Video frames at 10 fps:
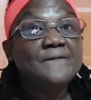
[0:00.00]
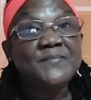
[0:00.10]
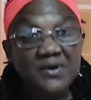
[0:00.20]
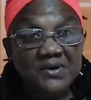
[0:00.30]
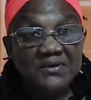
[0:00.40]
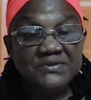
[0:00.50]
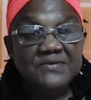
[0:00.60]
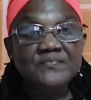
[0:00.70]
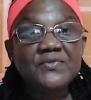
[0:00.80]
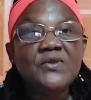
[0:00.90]
but
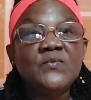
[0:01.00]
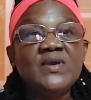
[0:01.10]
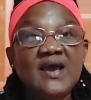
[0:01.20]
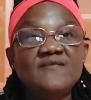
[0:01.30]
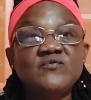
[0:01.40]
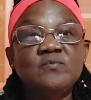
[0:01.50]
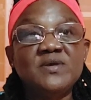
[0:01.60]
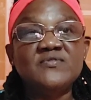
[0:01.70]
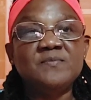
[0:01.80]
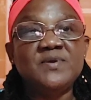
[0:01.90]
we have to
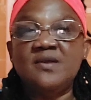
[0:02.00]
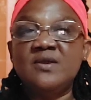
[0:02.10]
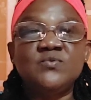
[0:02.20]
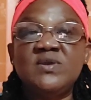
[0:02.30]
be the parent.